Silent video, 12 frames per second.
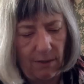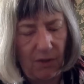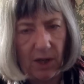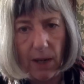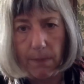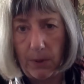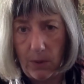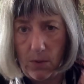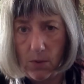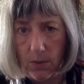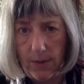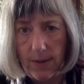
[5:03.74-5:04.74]
for
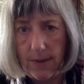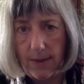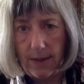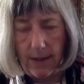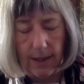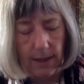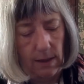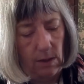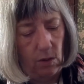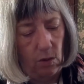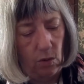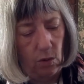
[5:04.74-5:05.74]
Capricorn
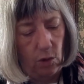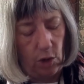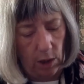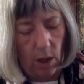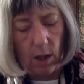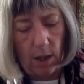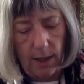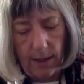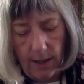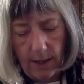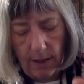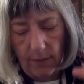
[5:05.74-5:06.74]
in July,
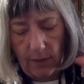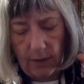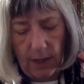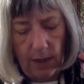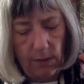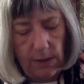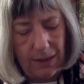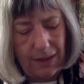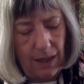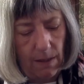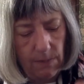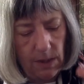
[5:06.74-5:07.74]
that there is
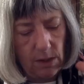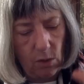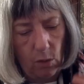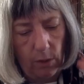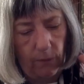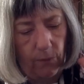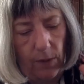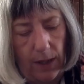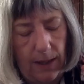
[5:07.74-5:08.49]
some sort of